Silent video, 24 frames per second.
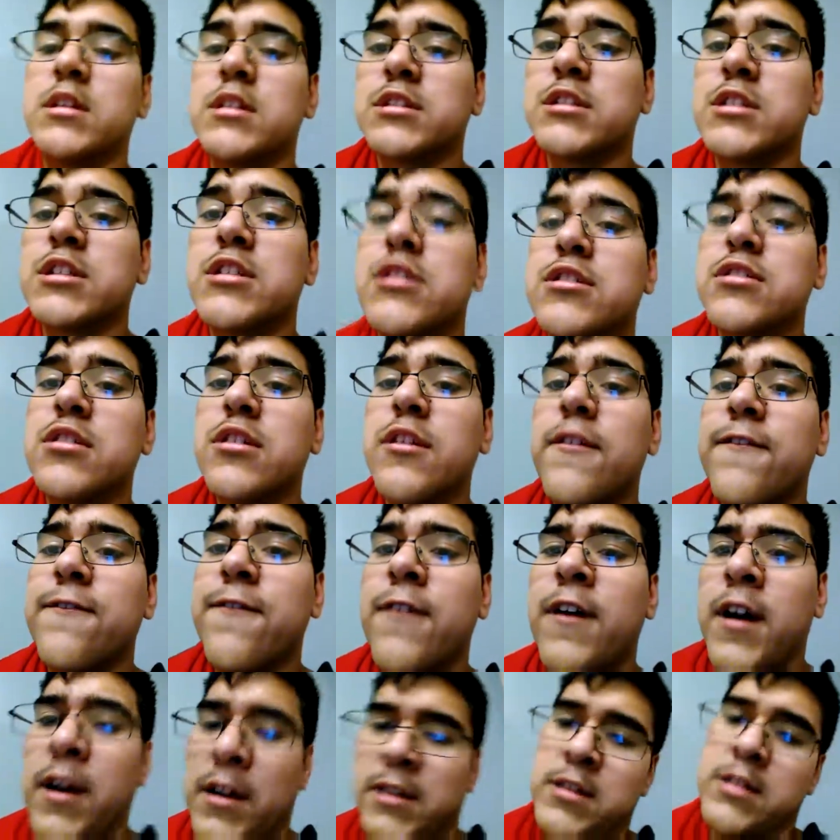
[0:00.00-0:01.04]
she should have
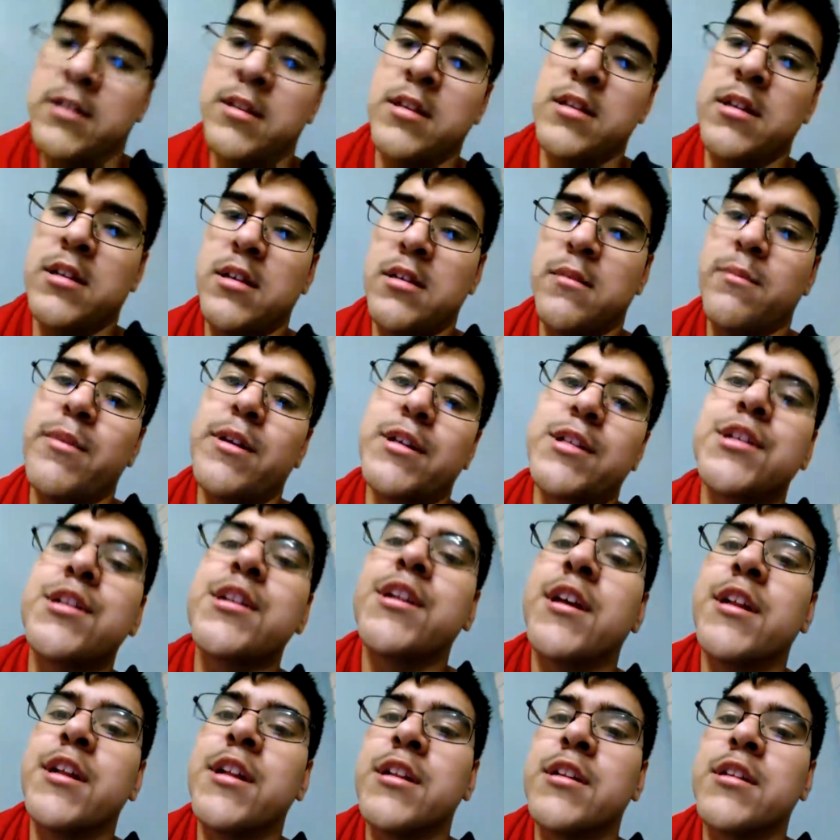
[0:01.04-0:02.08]
fought, but she
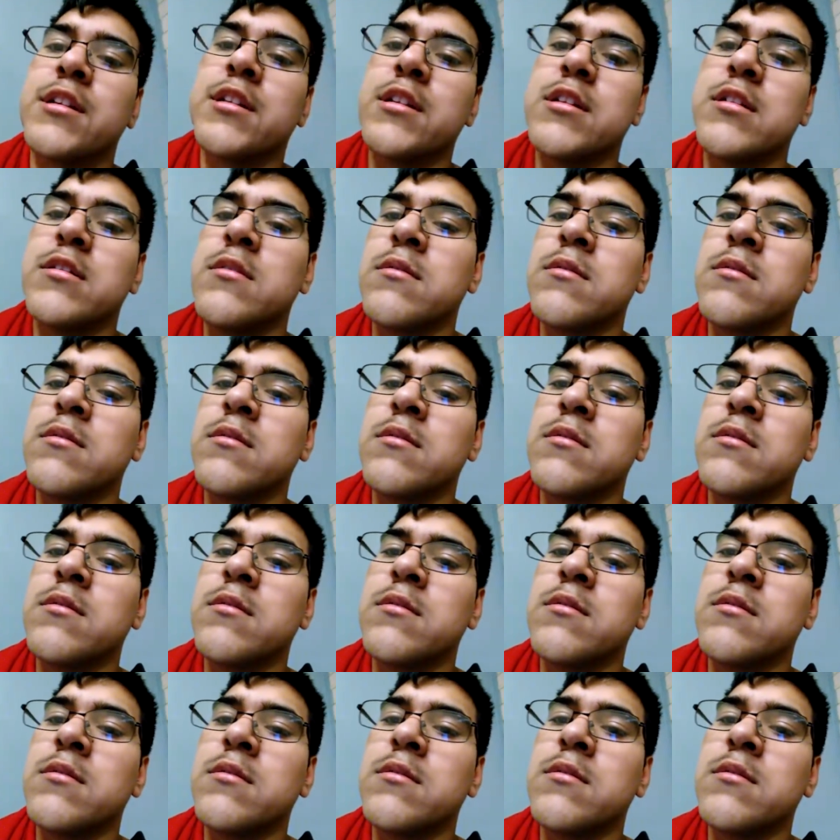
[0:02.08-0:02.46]
didn't.